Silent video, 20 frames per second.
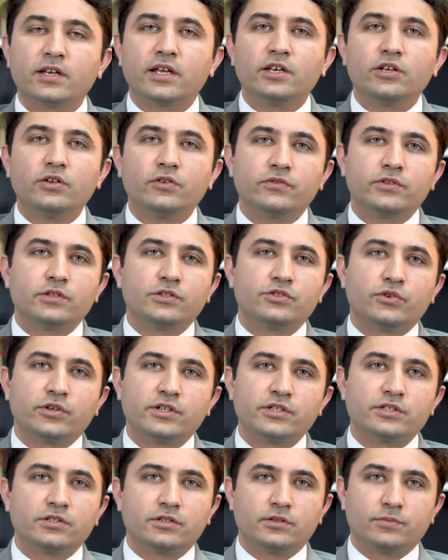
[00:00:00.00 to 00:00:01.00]
any of the
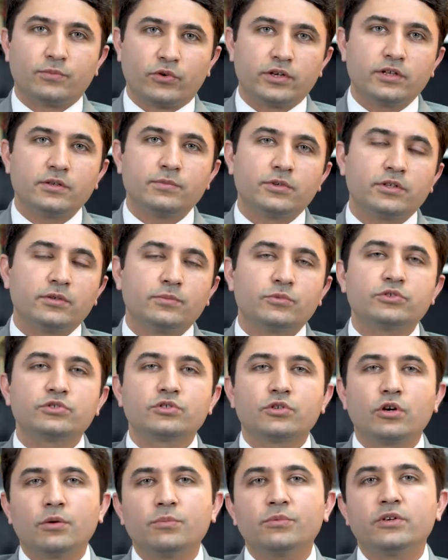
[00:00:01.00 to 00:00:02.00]
joints in the body, but the
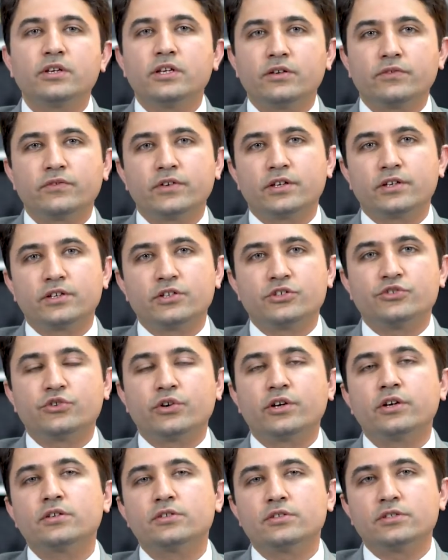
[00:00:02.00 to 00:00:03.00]
most commonly affected
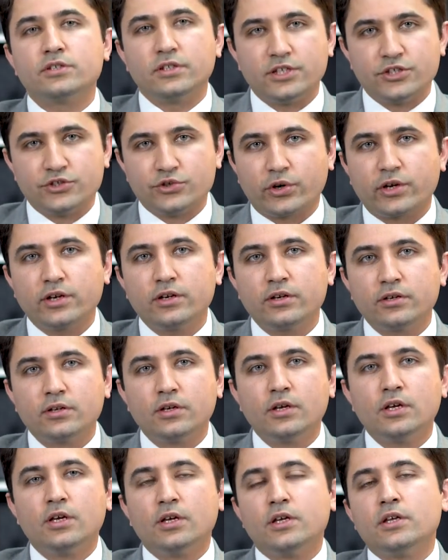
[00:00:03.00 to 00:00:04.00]
joint is the knee joint.
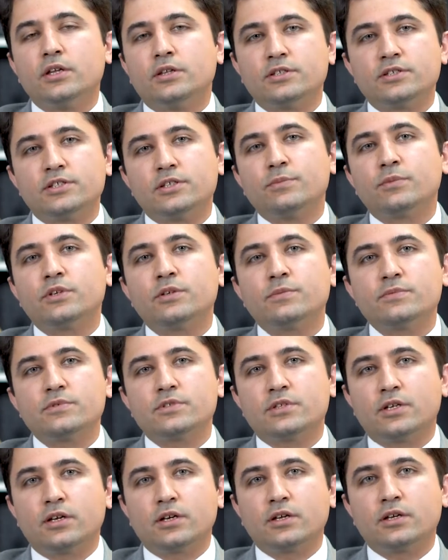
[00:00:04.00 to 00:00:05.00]
The
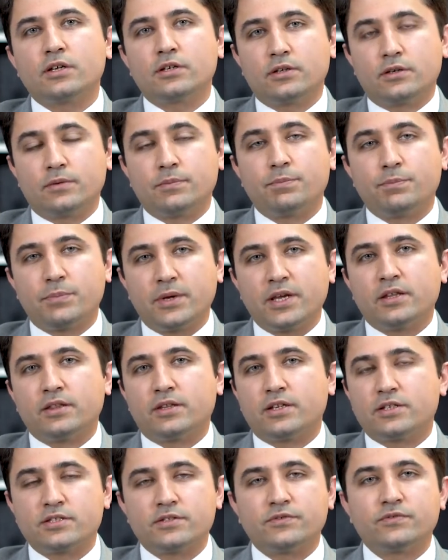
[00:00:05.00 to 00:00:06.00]
symptoms are pain.
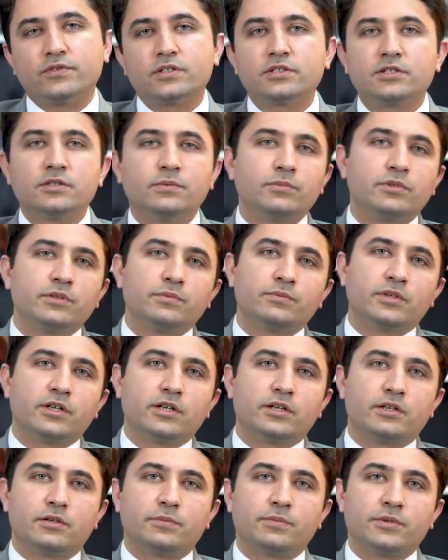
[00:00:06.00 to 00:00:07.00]
That's the first symptom
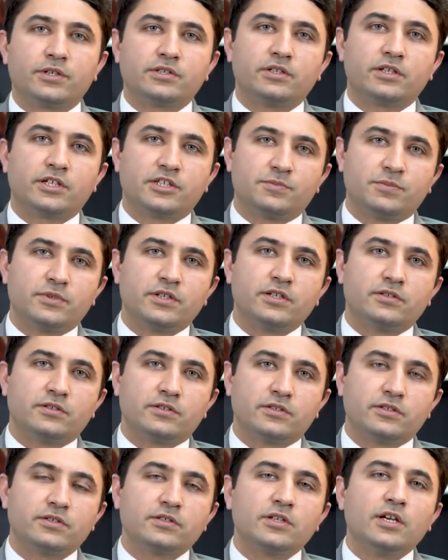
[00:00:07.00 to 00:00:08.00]
that a patient
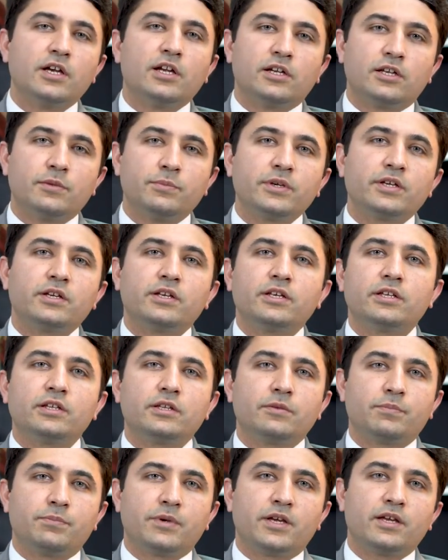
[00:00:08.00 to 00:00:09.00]
experiences. Typically,
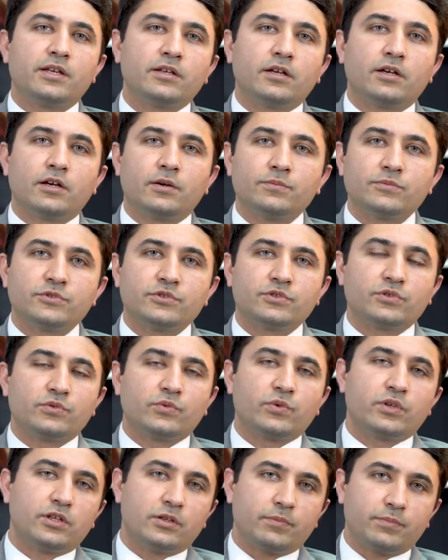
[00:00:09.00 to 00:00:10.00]
the pain comes
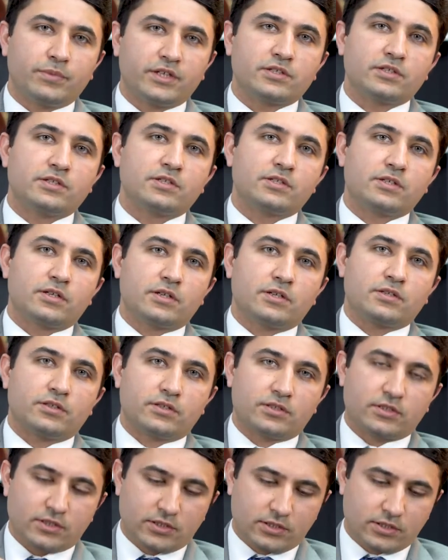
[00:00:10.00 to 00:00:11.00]
when the patient
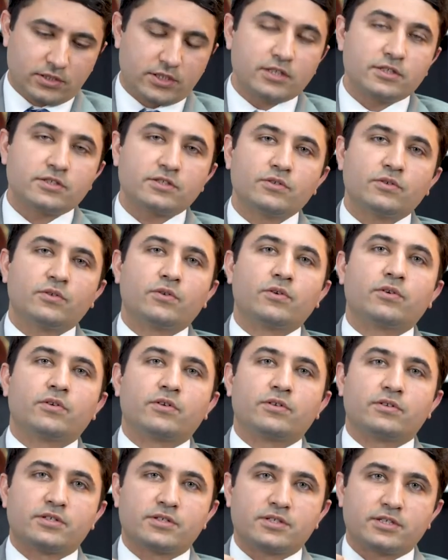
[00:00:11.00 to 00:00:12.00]
sits
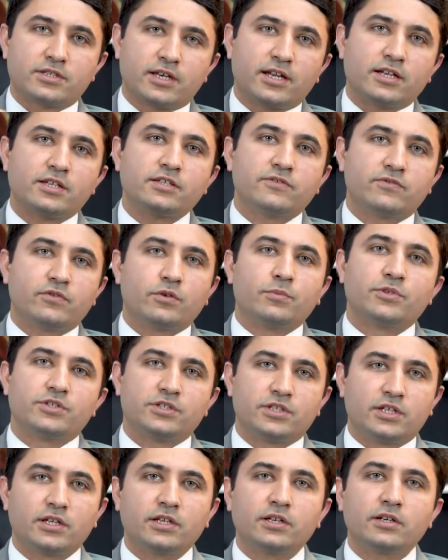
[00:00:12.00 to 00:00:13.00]
or stands from a
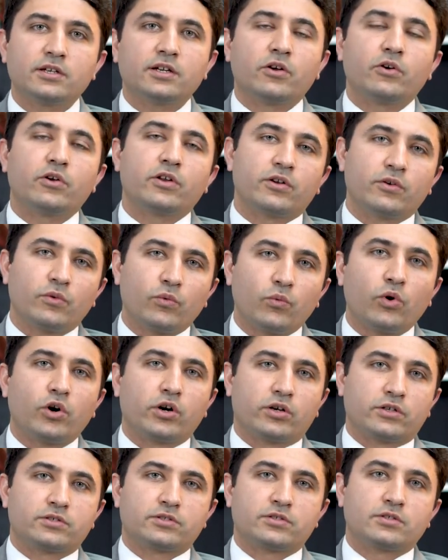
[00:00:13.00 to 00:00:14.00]
chair or
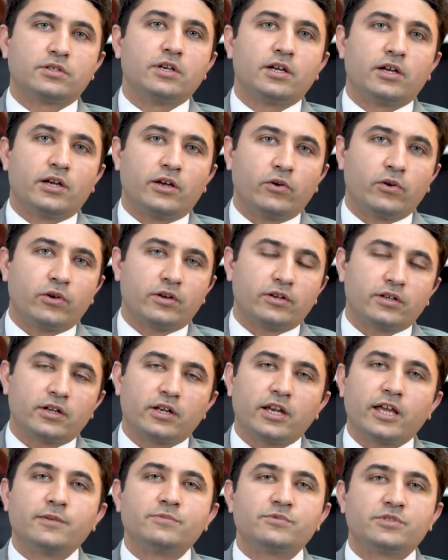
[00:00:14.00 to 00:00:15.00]
walks or
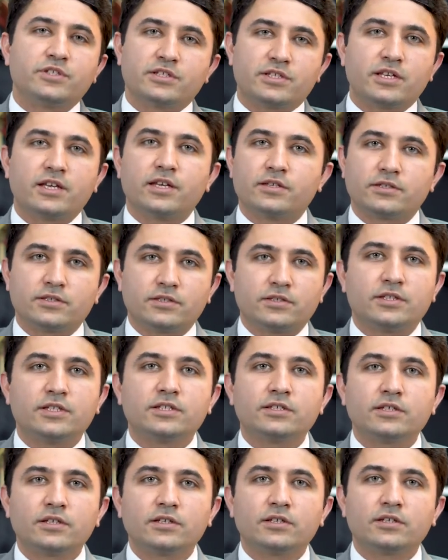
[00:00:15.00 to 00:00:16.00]
climbs the stairs.
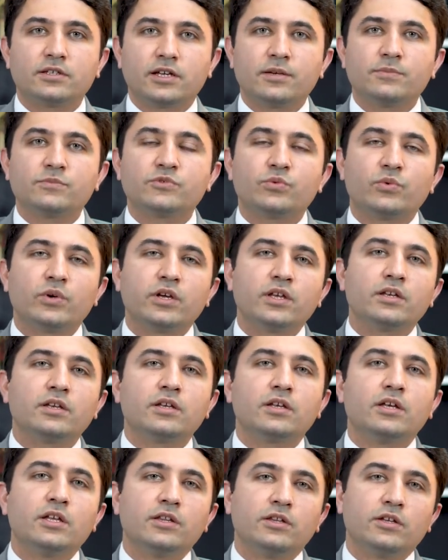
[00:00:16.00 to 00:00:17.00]
These are the times when
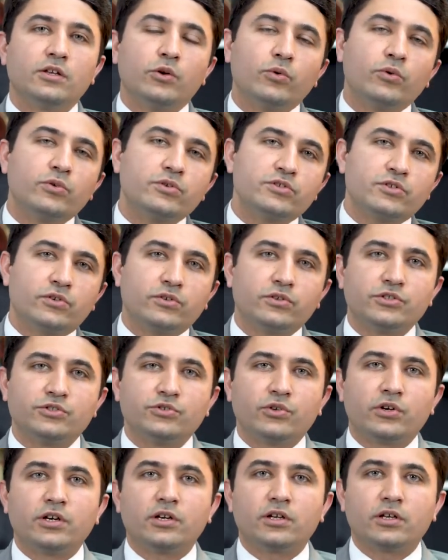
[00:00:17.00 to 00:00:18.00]
the loads on the
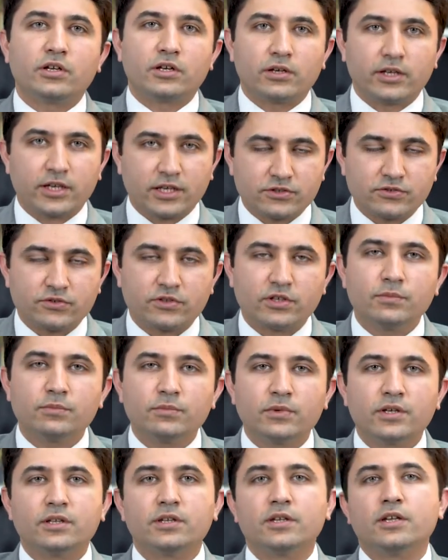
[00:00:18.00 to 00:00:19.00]
joint are
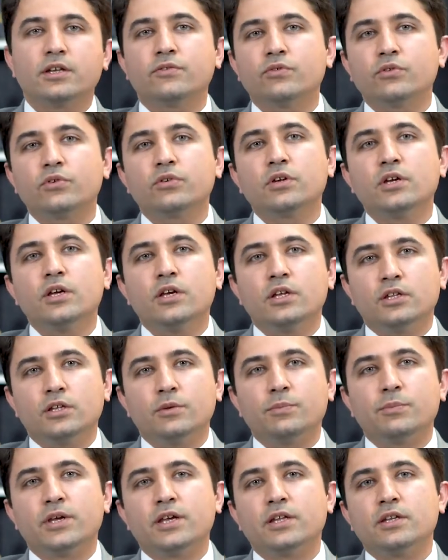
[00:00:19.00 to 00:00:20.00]
extreme, and therefore the
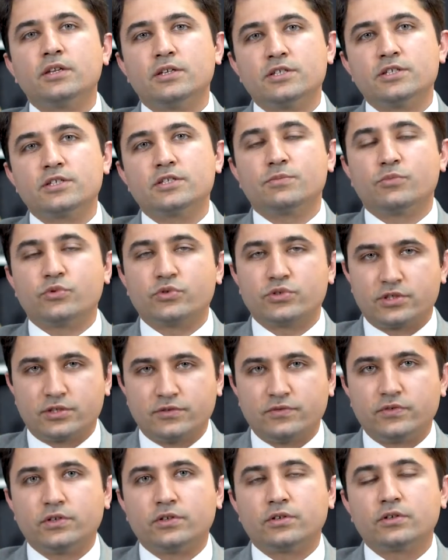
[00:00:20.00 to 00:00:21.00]
pain is more
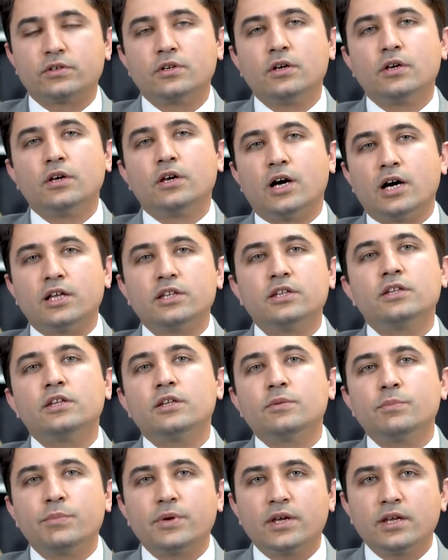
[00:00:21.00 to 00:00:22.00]
severe. Other
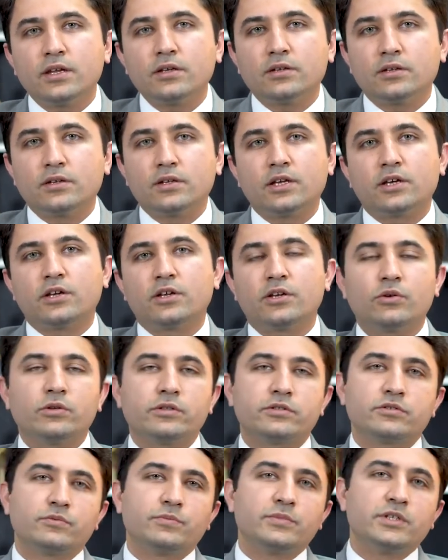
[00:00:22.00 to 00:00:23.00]
than pain, there can
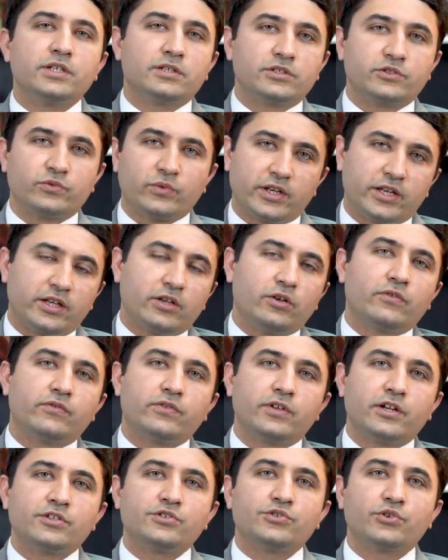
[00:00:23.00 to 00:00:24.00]
also be a swelling of
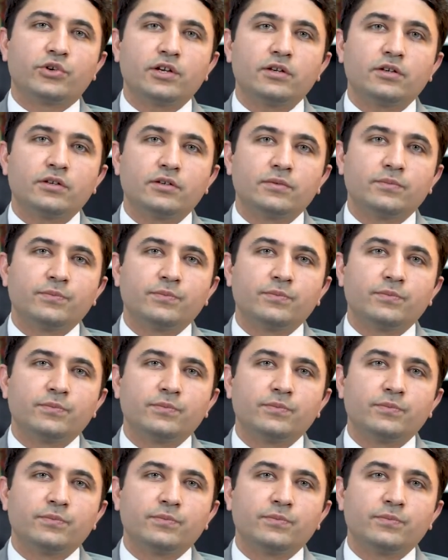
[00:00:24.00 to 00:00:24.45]
that joint.